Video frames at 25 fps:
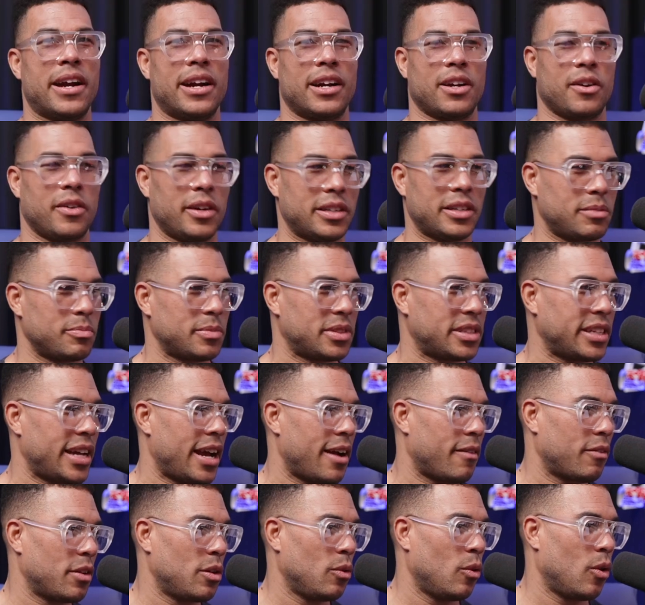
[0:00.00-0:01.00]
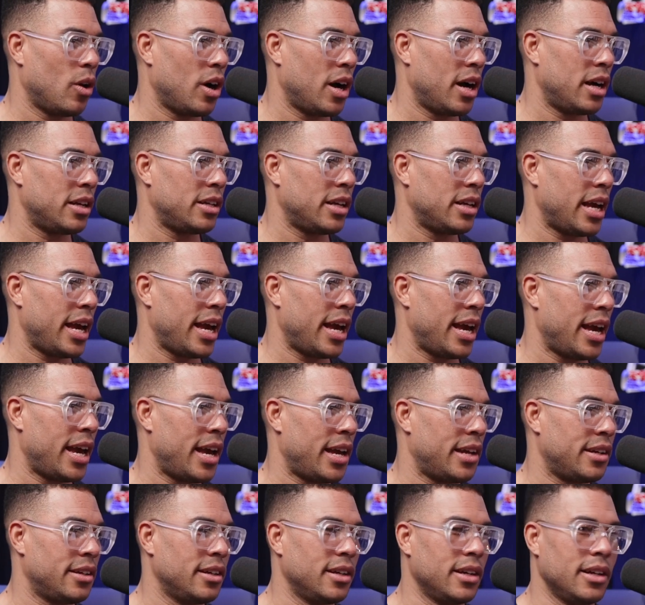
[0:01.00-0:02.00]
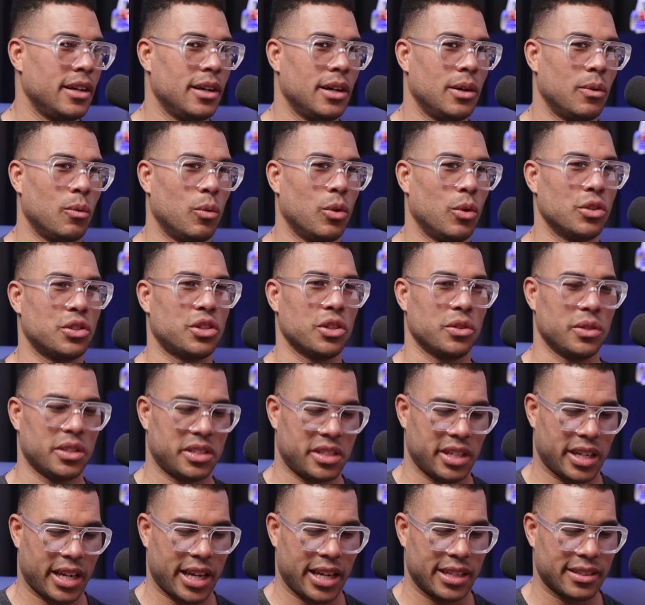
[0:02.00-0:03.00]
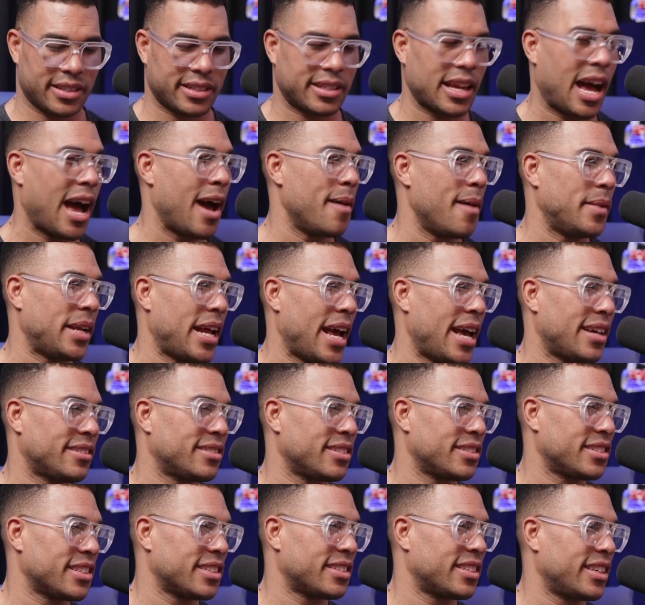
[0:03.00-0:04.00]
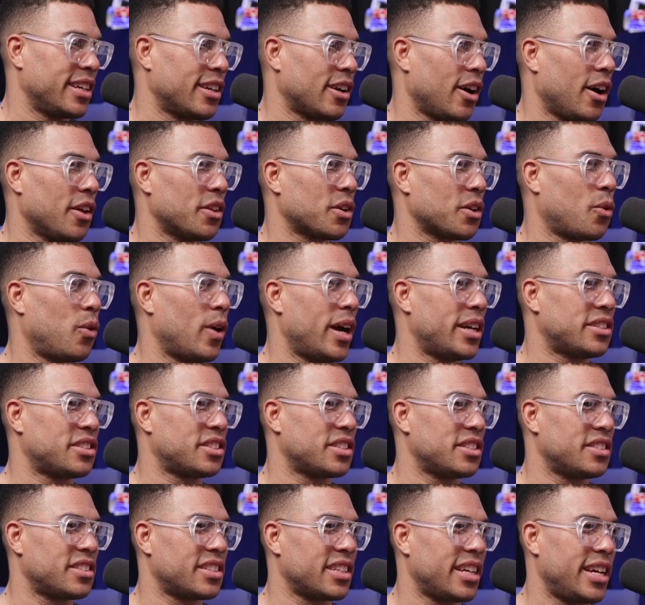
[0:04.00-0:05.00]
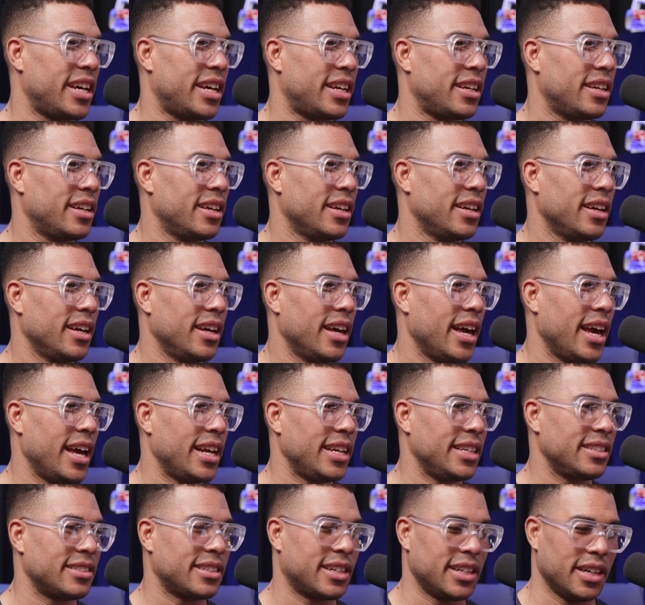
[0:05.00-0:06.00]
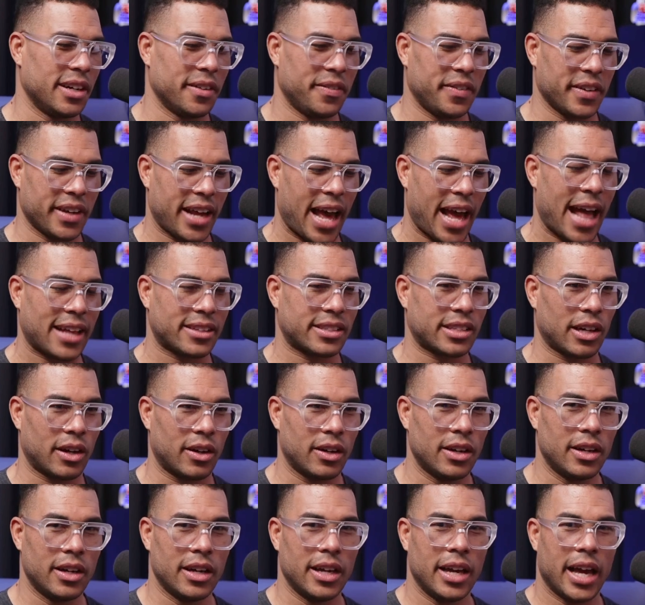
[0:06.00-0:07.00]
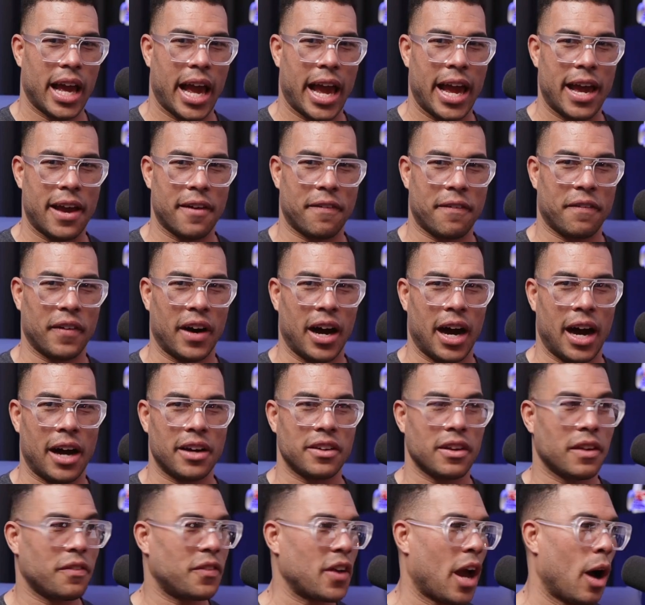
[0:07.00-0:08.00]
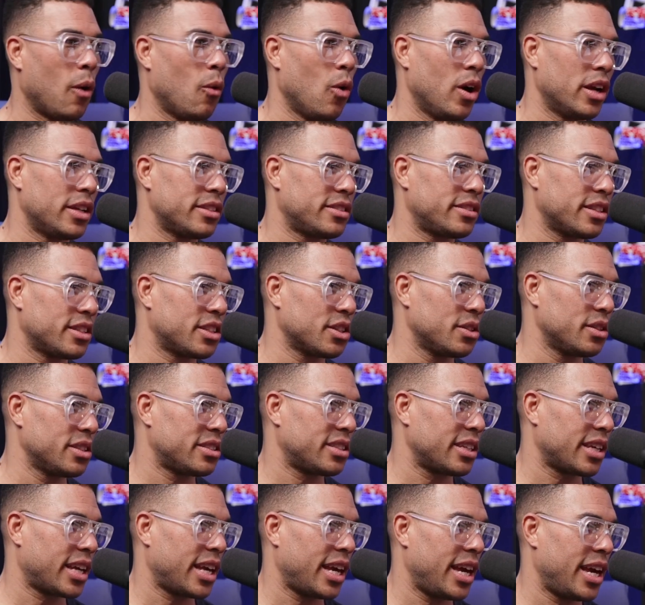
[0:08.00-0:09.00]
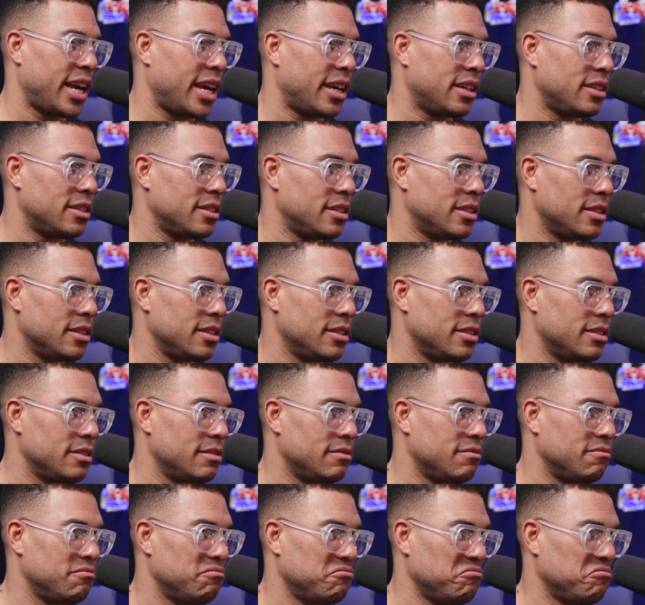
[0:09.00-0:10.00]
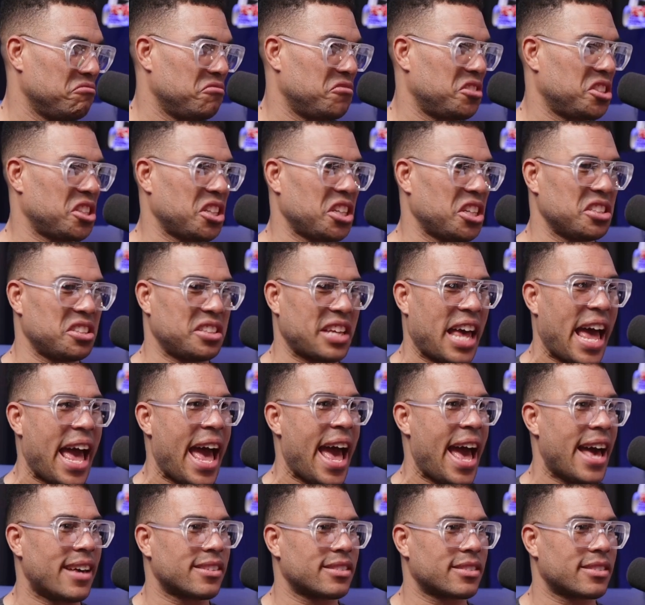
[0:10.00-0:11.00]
Christmas to everyone, and we'll do this again. Simon has to just get all the questions in. And he's good for that. So if y'all want us to do this again, just ask.